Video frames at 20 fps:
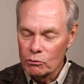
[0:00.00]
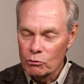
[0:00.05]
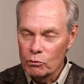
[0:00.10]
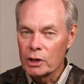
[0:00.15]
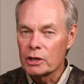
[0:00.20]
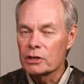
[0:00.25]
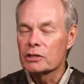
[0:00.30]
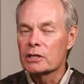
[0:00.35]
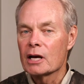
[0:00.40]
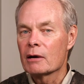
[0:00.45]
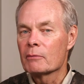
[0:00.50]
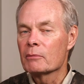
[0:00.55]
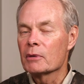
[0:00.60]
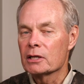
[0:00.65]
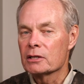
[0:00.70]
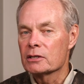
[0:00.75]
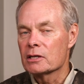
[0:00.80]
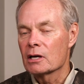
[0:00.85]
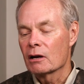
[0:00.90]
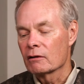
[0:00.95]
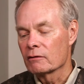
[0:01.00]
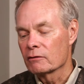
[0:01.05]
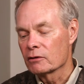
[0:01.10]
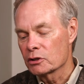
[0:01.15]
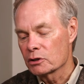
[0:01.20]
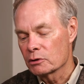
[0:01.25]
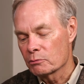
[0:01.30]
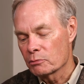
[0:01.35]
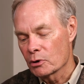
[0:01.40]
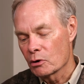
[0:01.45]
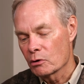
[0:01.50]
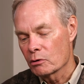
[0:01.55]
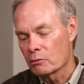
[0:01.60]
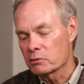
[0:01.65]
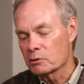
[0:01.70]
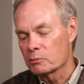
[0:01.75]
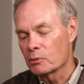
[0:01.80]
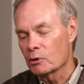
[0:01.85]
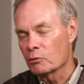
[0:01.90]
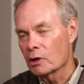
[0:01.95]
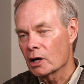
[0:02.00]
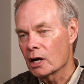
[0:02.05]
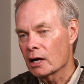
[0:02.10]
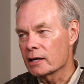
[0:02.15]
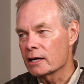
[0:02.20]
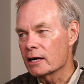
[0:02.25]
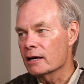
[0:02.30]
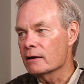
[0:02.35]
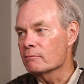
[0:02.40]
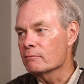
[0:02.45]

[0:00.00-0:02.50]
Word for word: Tuesday night. To join in on the next one,